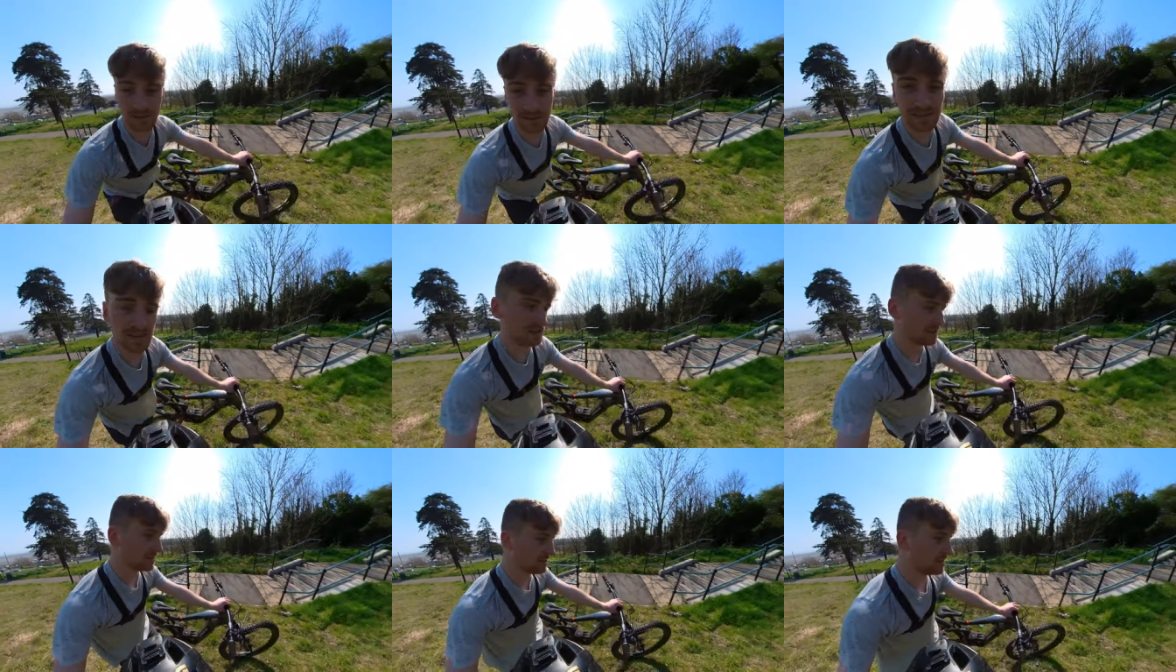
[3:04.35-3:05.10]
with this
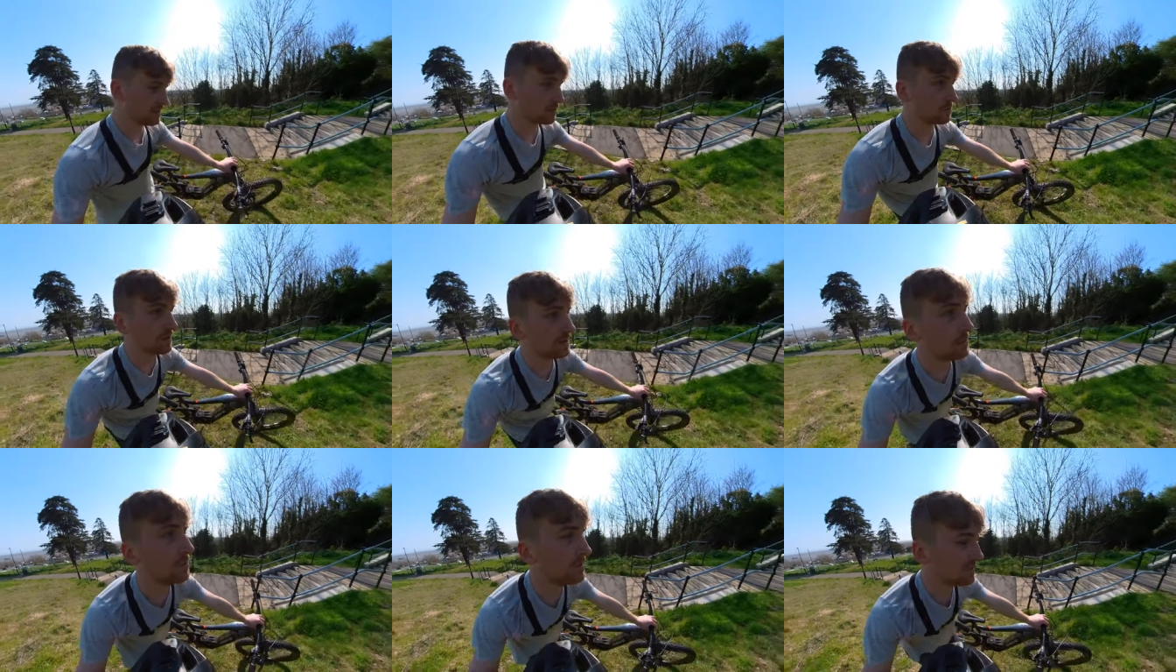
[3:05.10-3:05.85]
cool
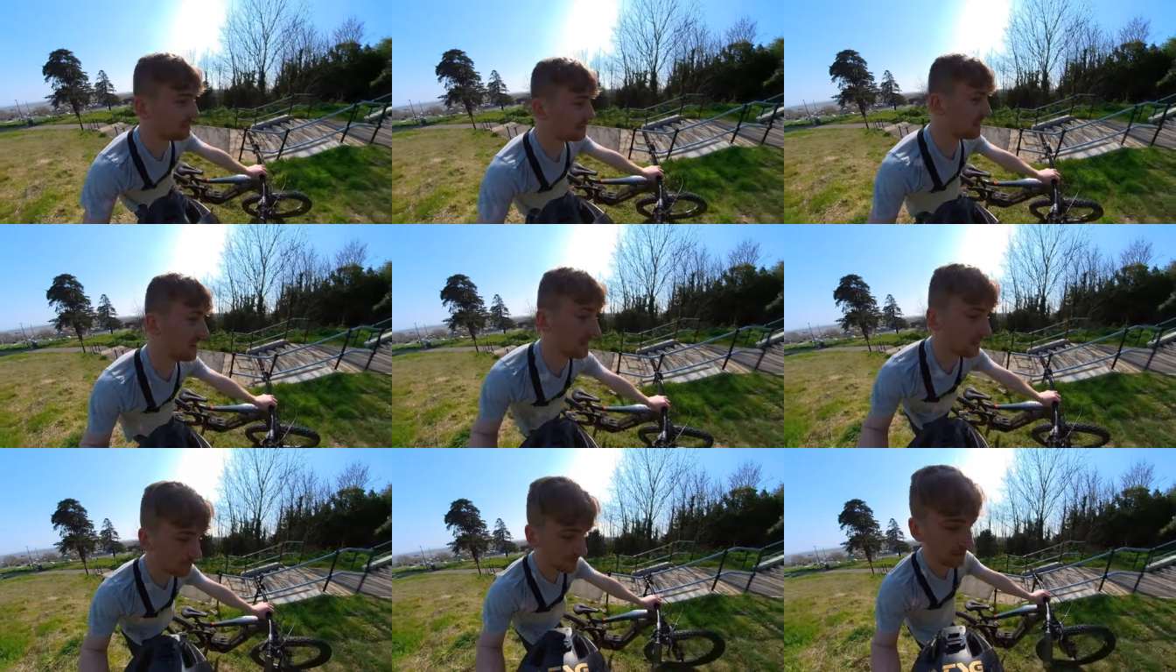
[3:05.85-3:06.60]
little
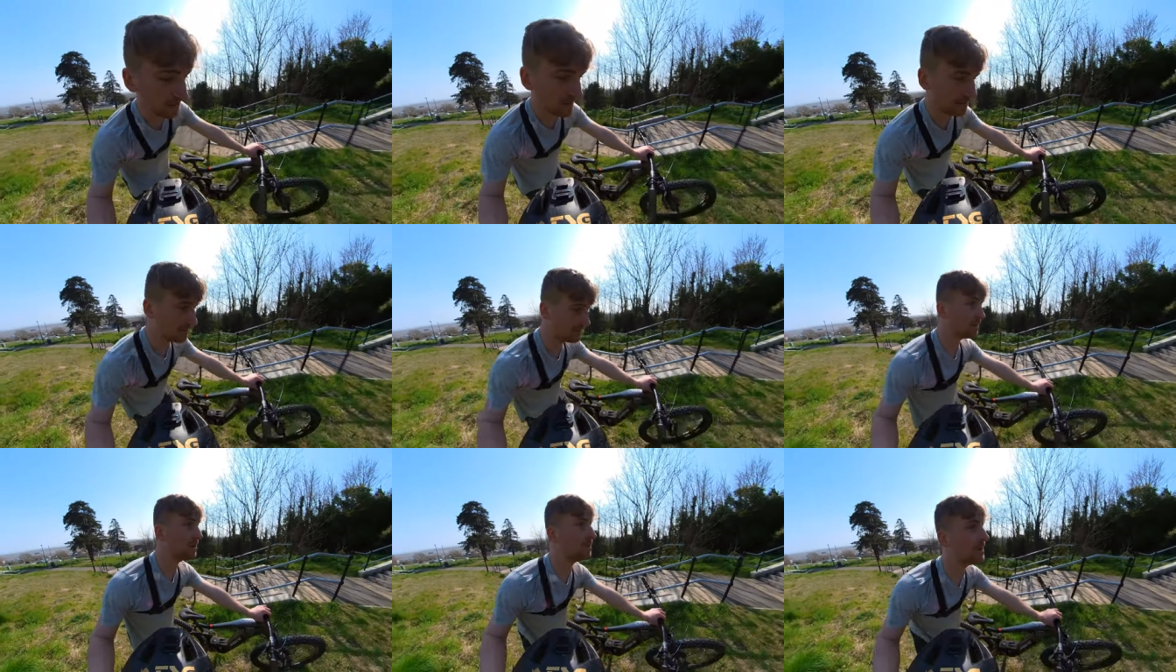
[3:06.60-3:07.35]
stick poking out
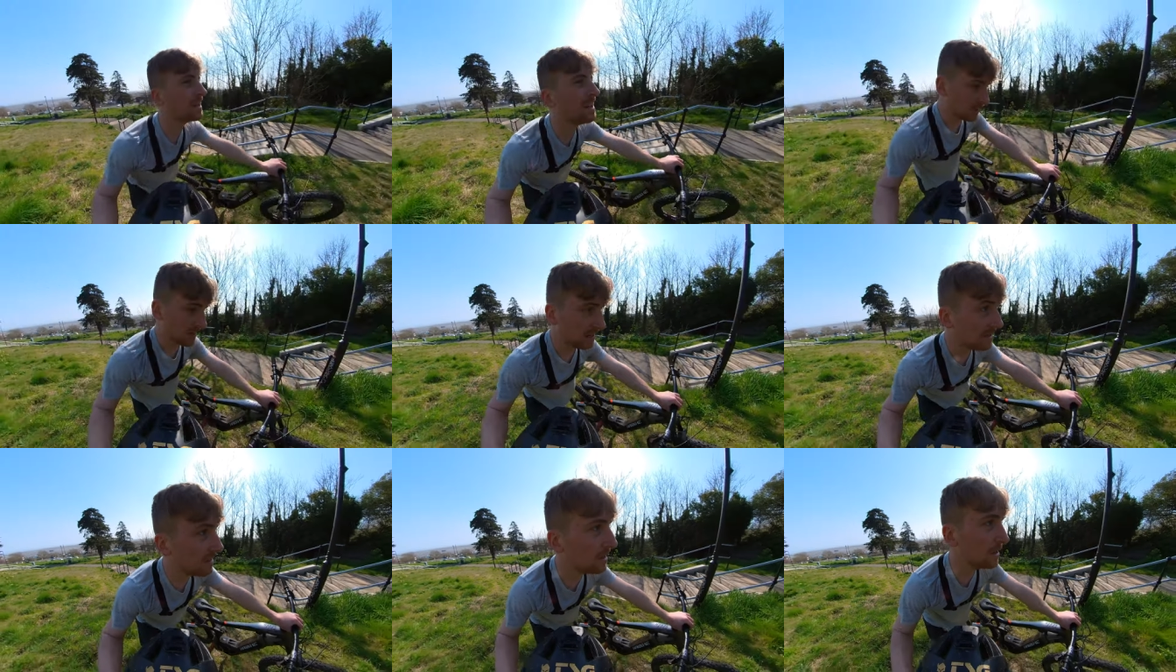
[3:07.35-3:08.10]
the top,
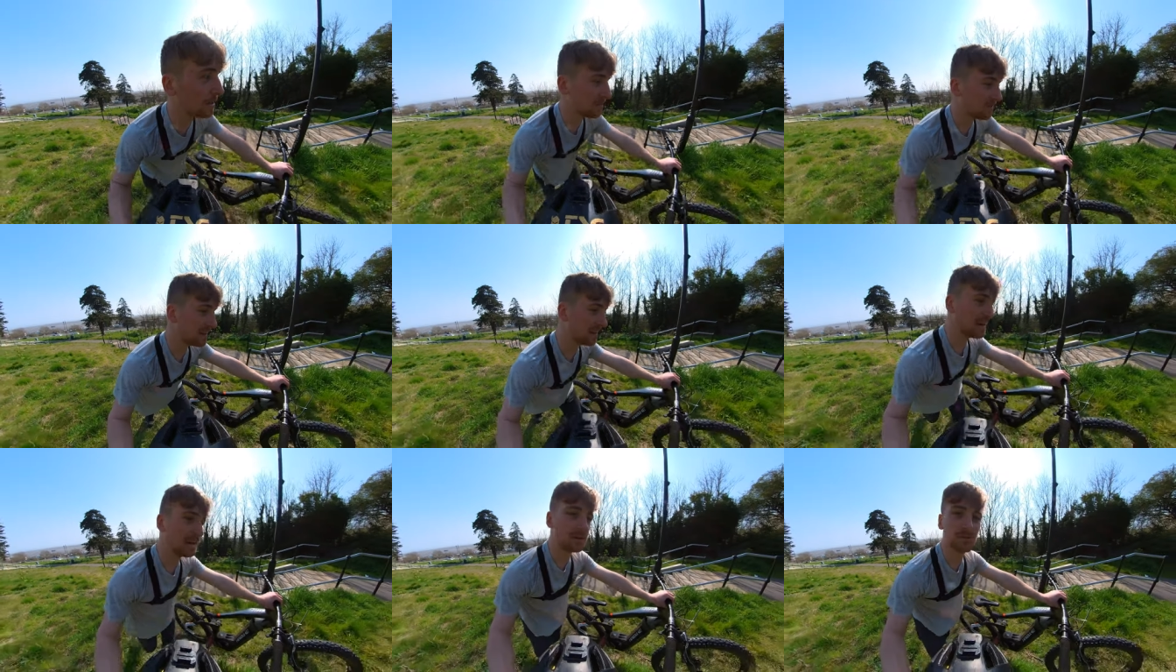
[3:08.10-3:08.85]
but
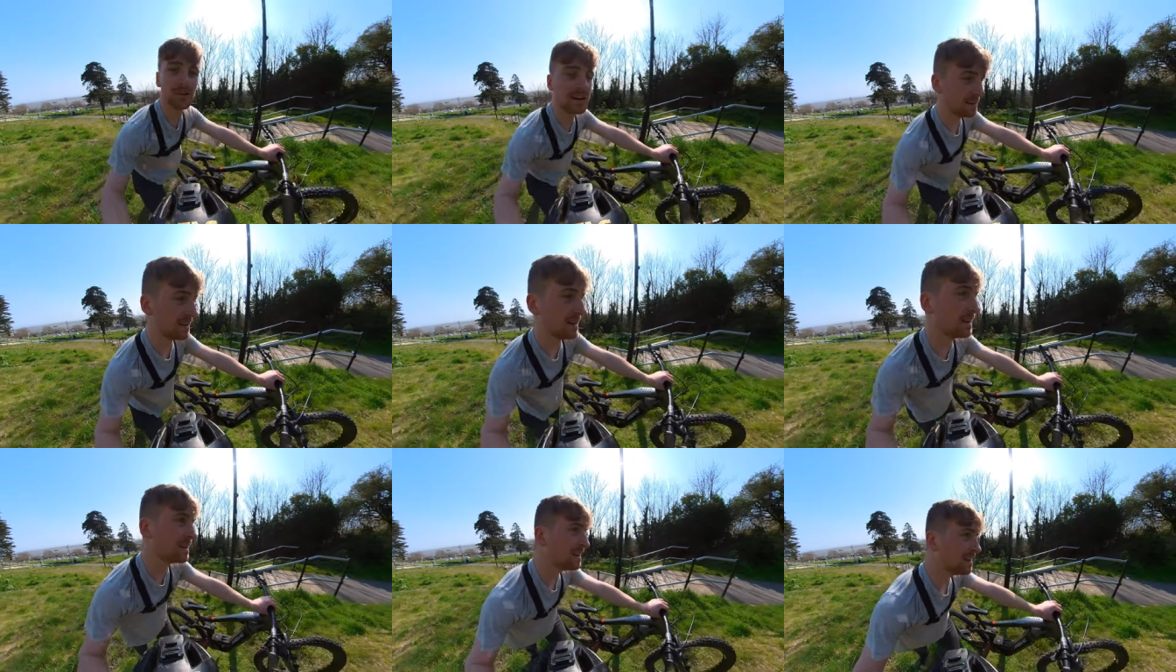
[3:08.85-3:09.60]
hopefully that
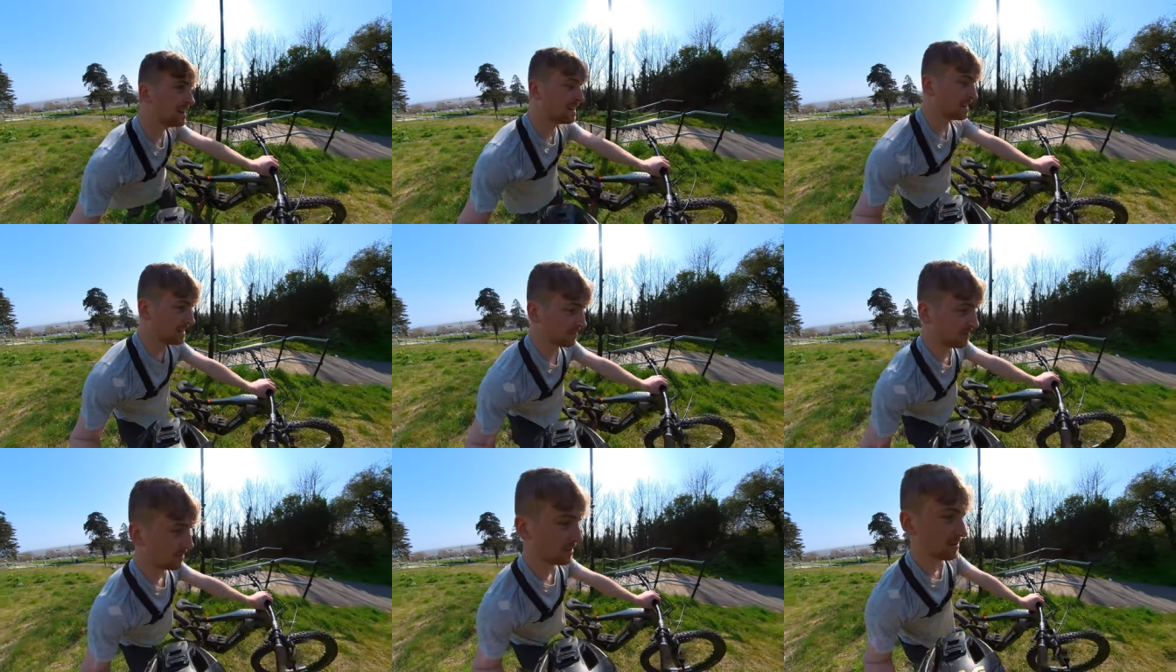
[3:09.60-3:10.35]
already
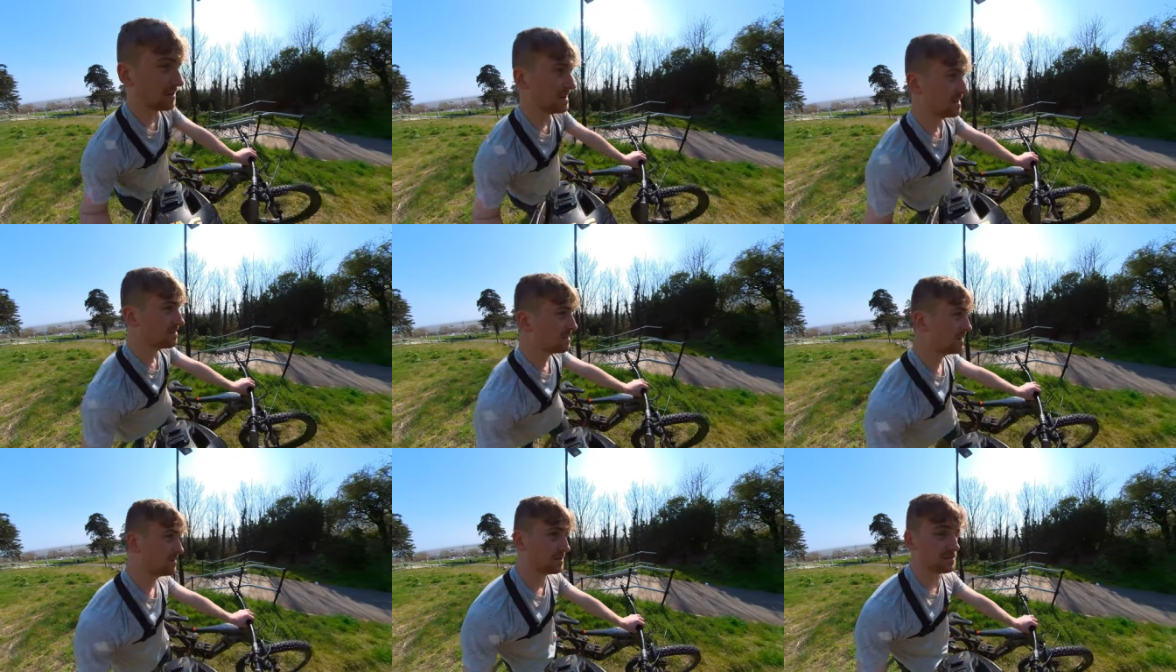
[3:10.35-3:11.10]
gives you a good idea
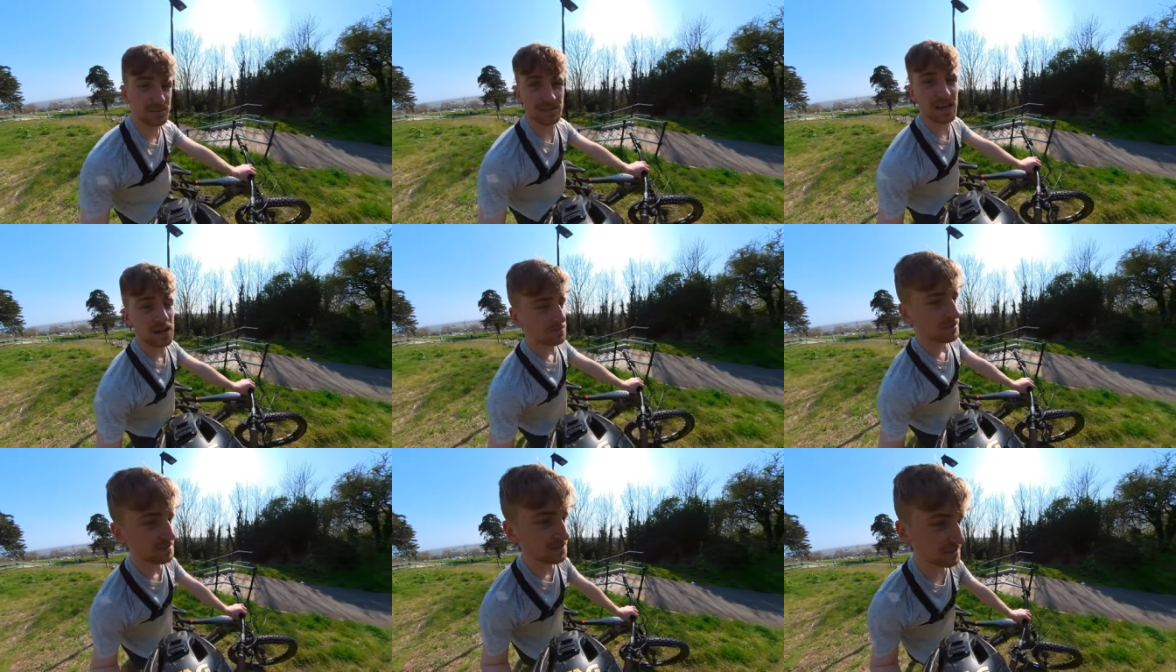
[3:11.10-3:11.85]
of how good this camera